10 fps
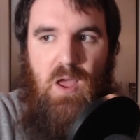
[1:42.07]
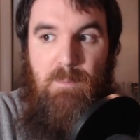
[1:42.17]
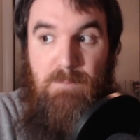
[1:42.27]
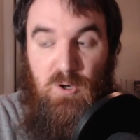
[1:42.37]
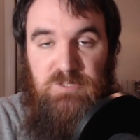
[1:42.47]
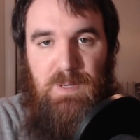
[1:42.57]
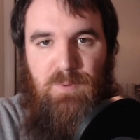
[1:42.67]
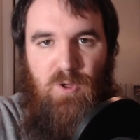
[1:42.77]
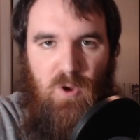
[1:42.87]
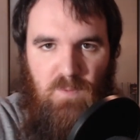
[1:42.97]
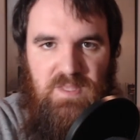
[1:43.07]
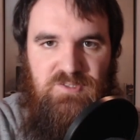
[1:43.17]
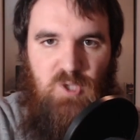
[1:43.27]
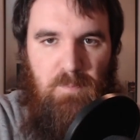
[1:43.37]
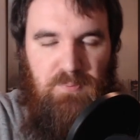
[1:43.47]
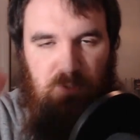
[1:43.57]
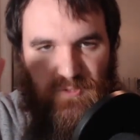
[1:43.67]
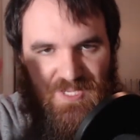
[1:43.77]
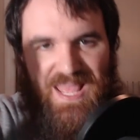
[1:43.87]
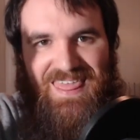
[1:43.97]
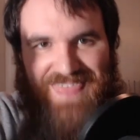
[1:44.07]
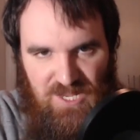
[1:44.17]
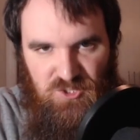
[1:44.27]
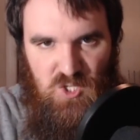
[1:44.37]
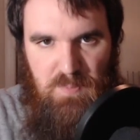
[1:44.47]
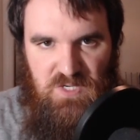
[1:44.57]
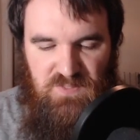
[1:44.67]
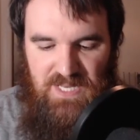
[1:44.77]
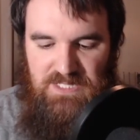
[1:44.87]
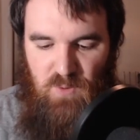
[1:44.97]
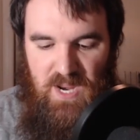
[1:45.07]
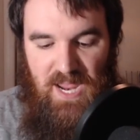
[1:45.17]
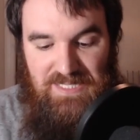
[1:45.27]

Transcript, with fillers: most people own this so, Bruce, thank you so much for saying this away.